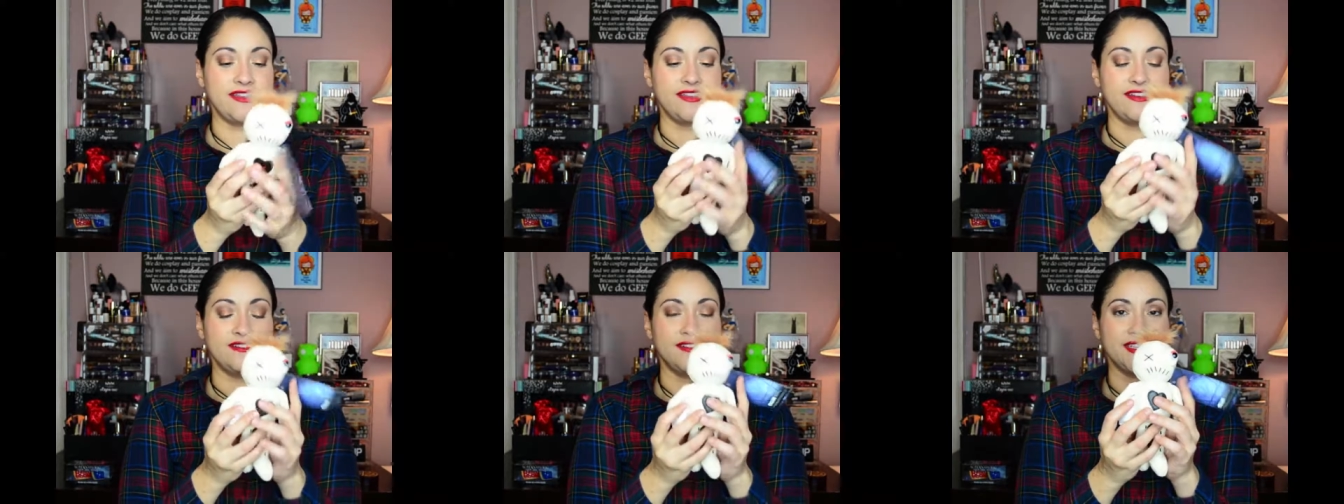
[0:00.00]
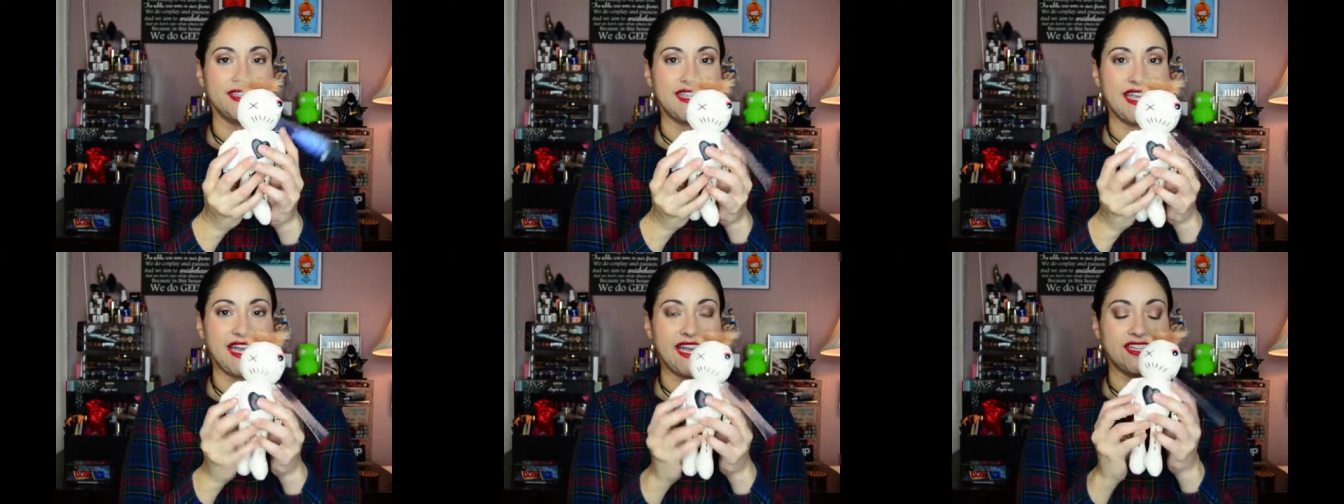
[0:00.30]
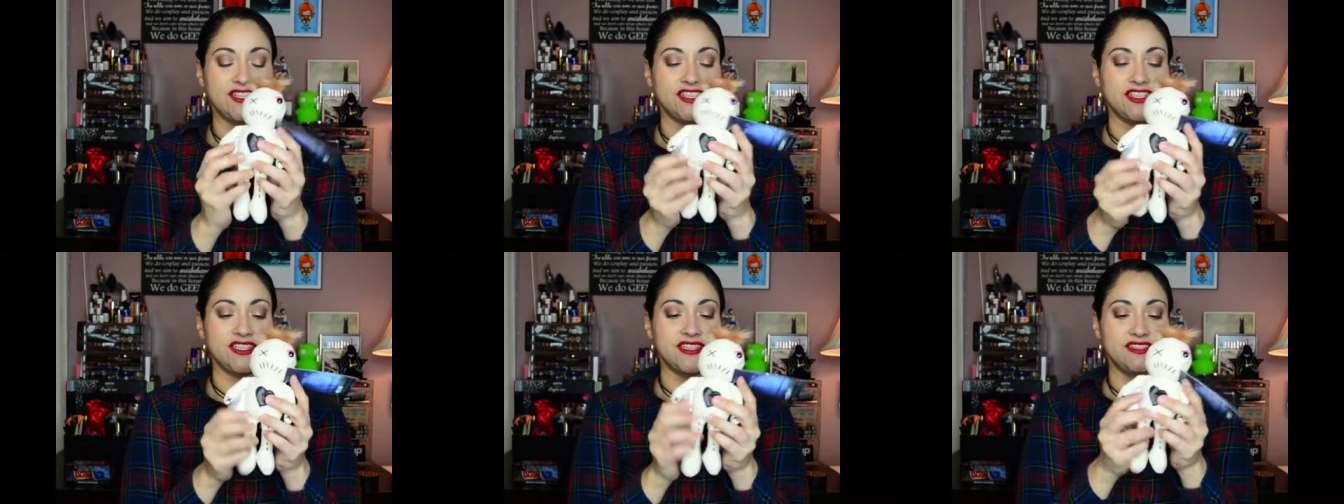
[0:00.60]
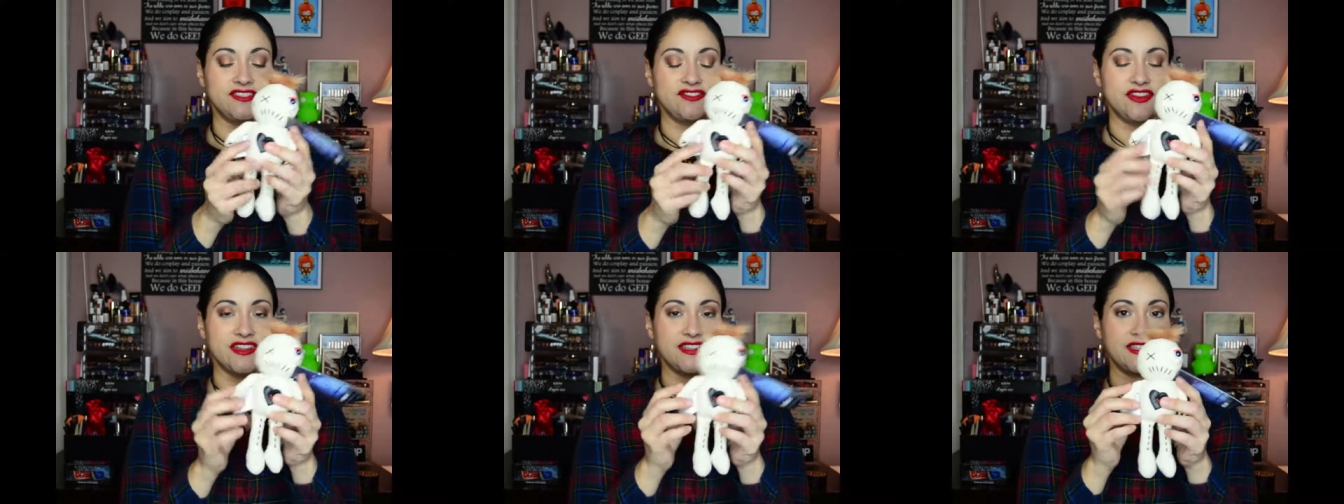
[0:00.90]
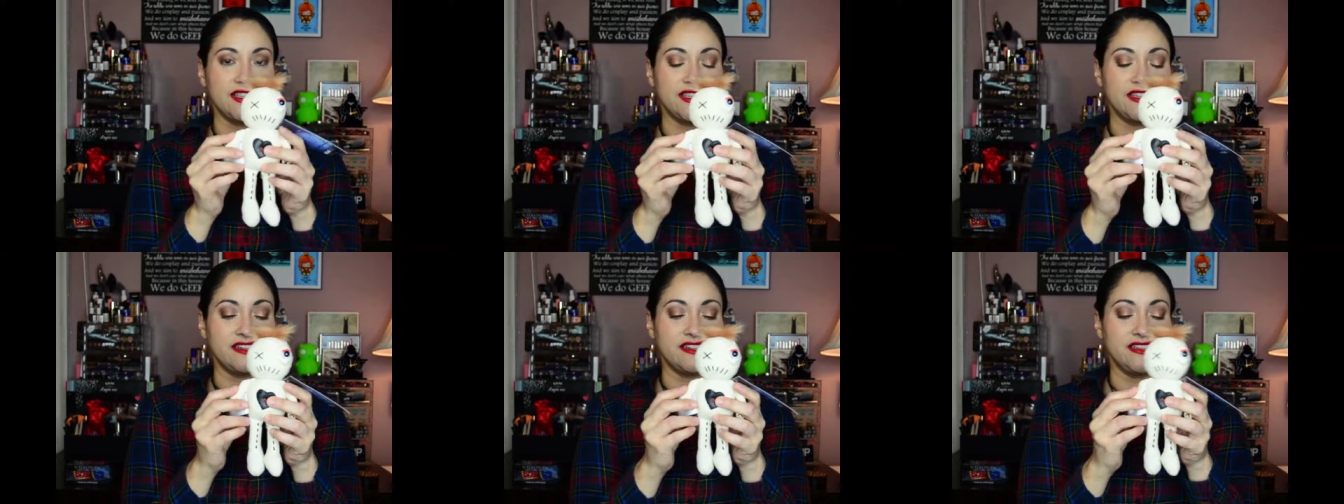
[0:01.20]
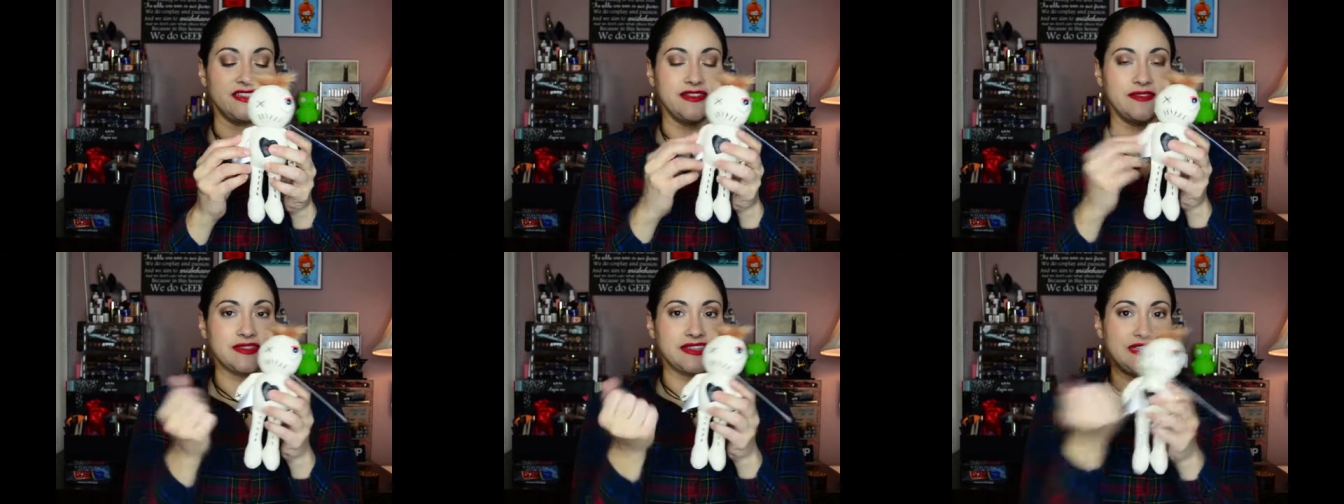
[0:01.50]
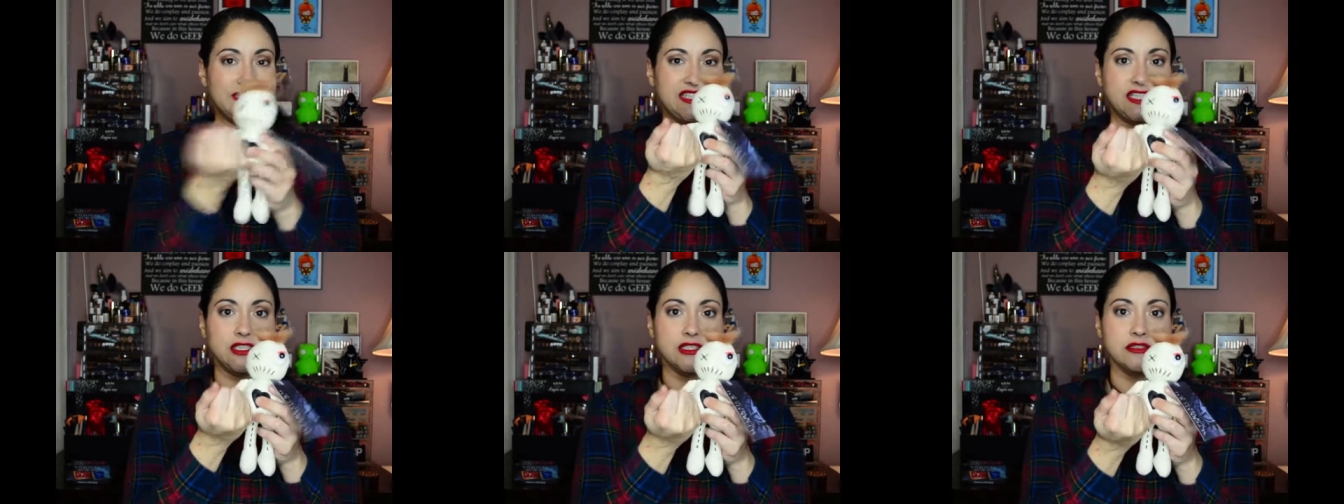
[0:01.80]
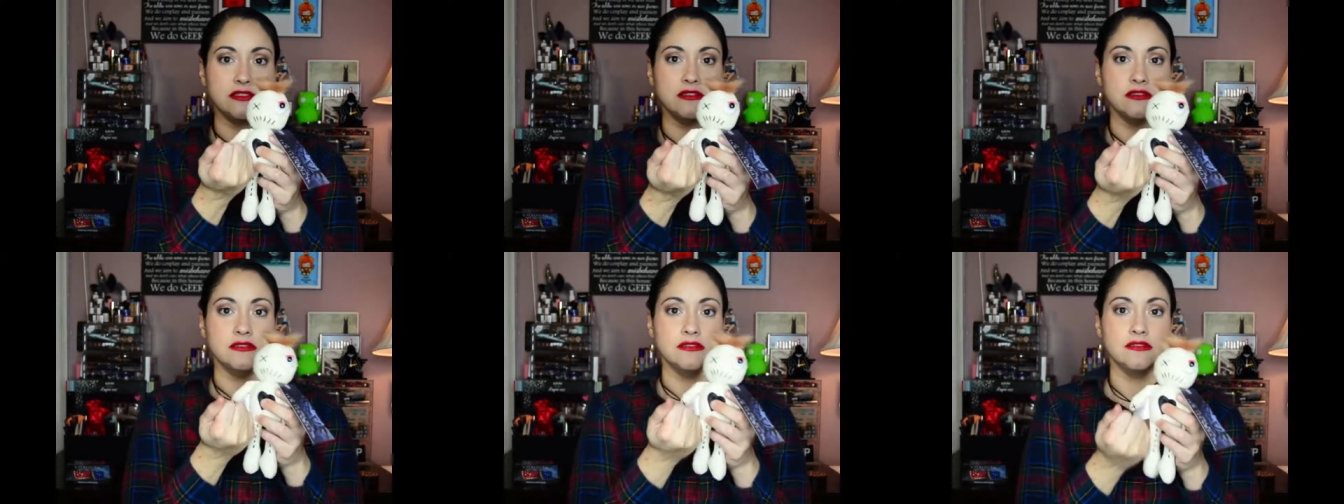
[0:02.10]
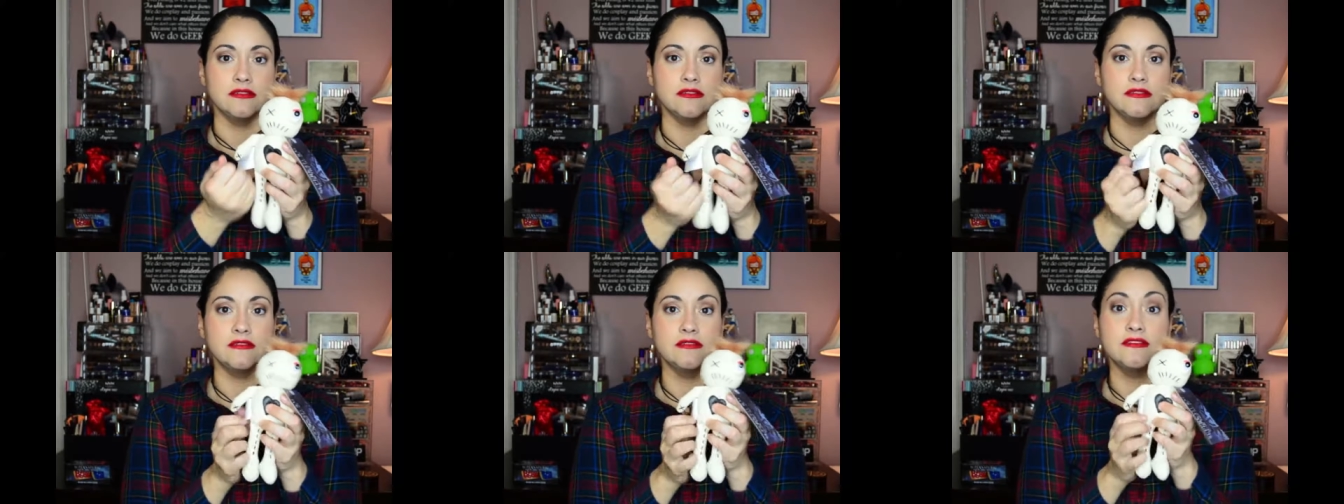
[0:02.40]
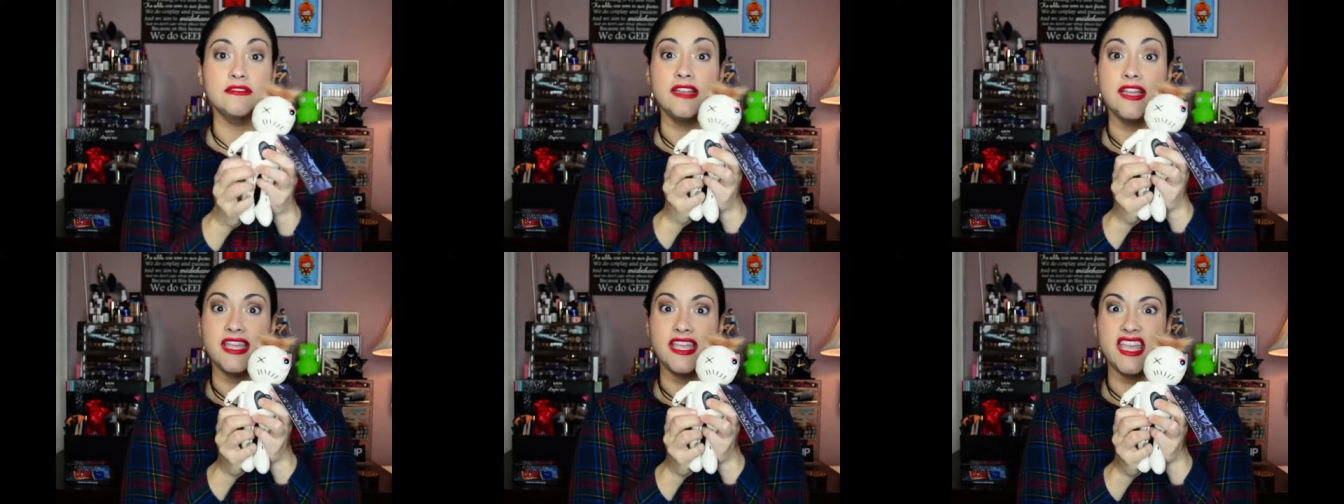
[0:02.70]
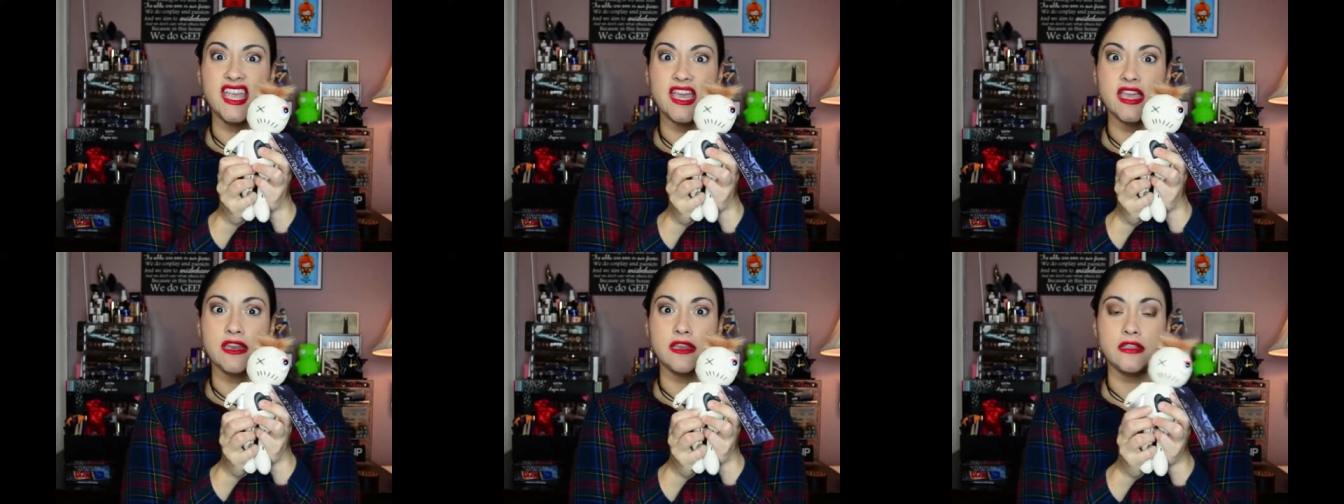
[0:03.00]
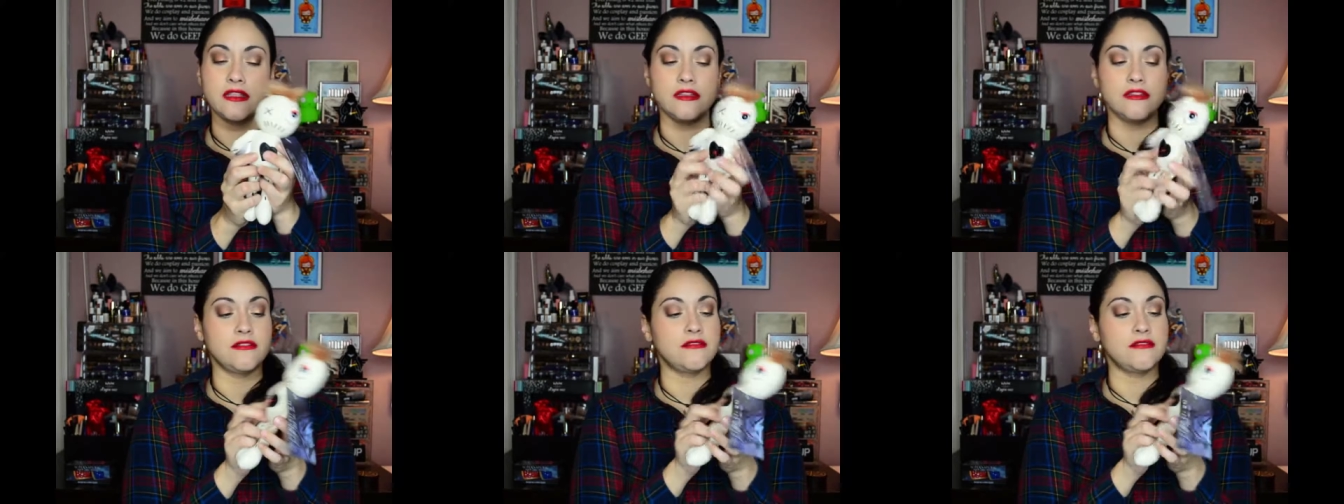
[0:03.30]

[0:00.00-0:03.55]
You know, attach it, dress a little bit. Get it.